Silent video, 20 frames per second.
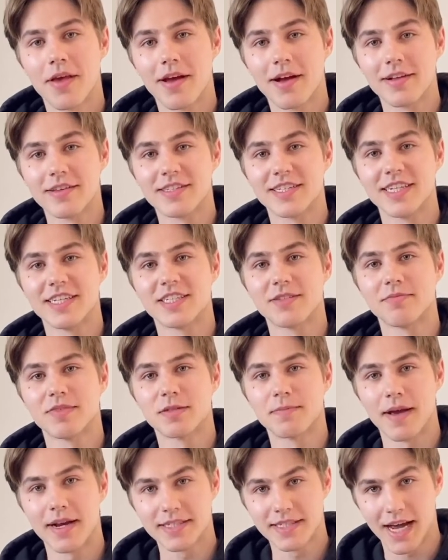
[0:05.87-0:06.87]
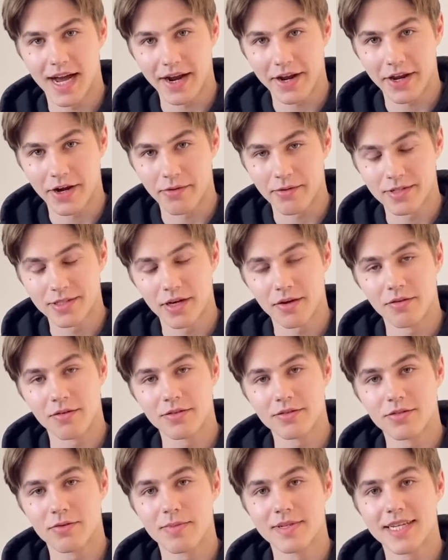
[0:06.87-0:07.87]
and seen some spectacular
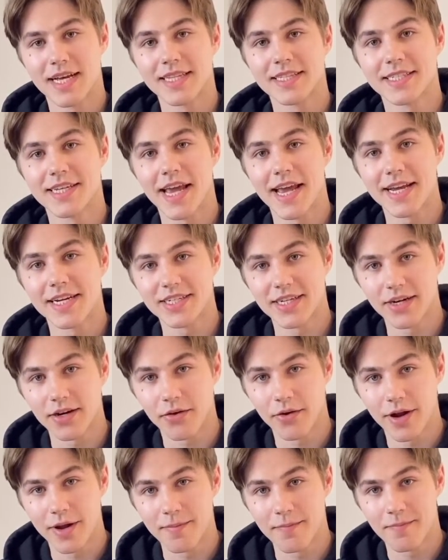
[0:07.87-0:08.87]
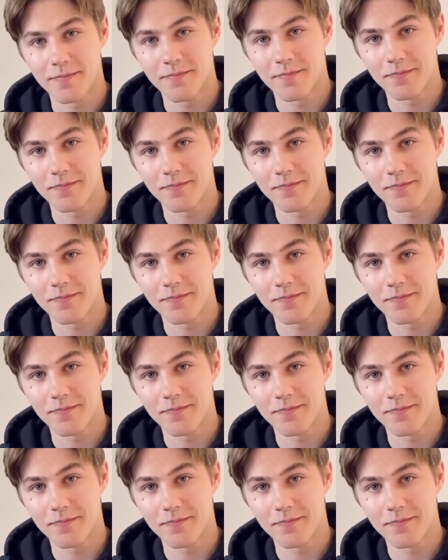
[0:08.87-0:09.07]
results from his anti-aging cream,